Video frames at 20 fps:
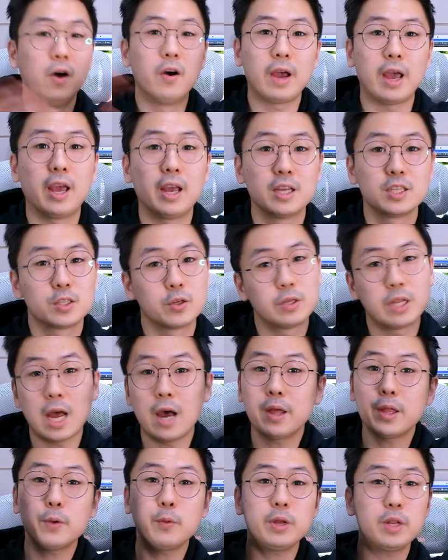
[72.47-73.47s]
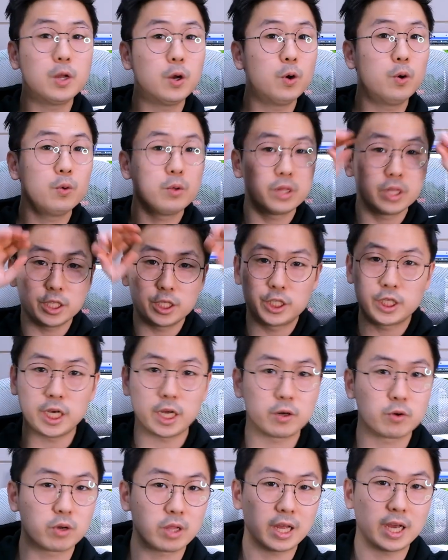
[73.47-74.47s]
Okay, so now that we know the
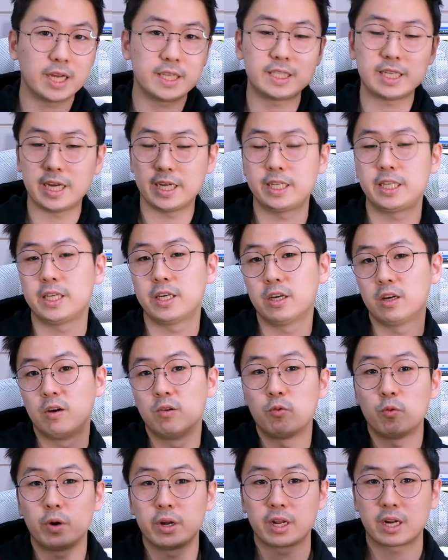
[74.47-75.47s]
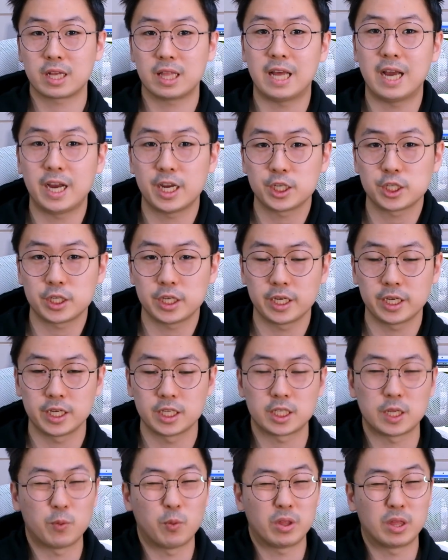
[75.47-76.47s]
generalized idea of what a clash
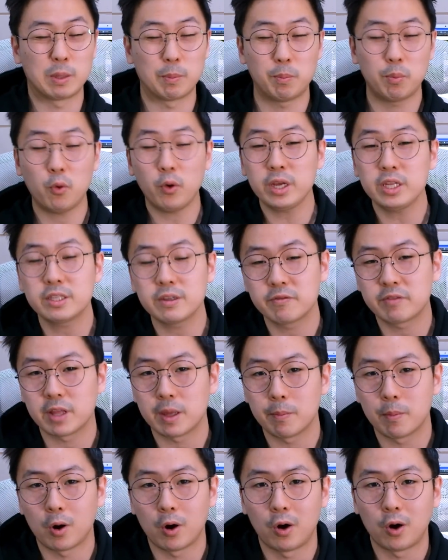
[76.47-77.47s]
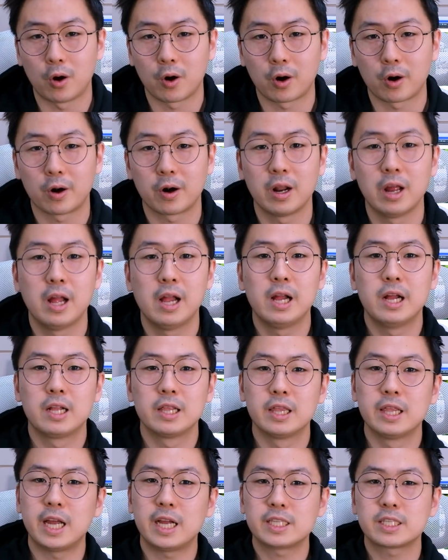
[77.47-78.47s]
is and what the point of them are,
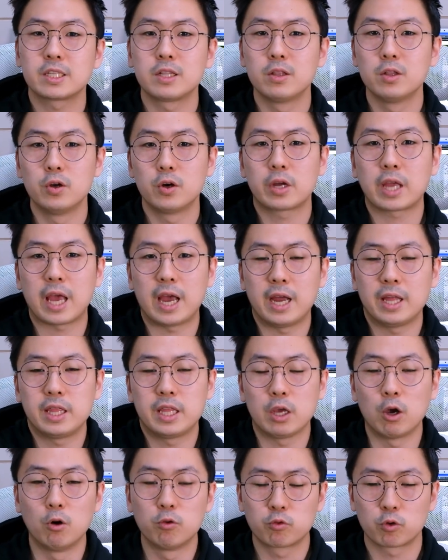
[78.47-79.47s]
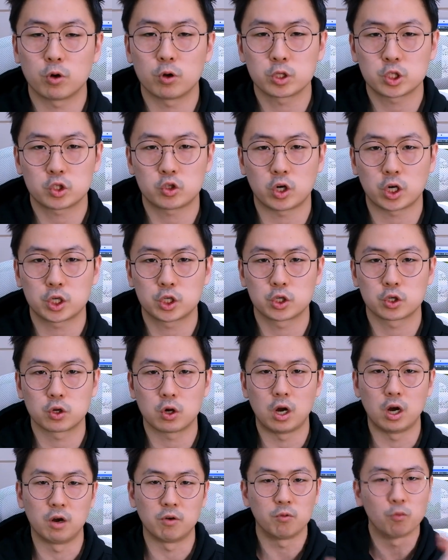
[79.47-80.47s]
let's look at the overall structure
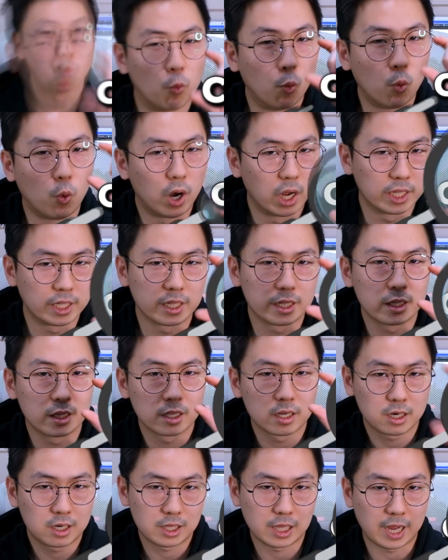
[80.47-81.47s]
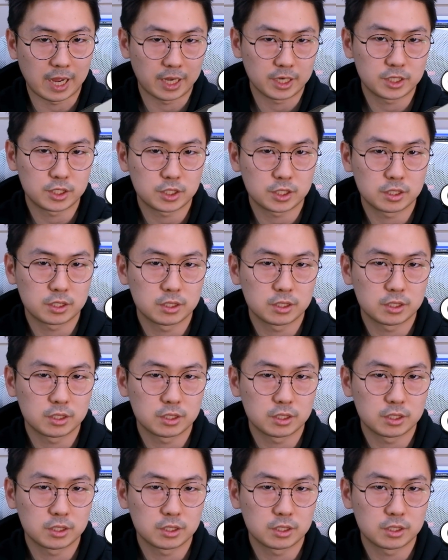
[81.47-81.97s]
of one clash.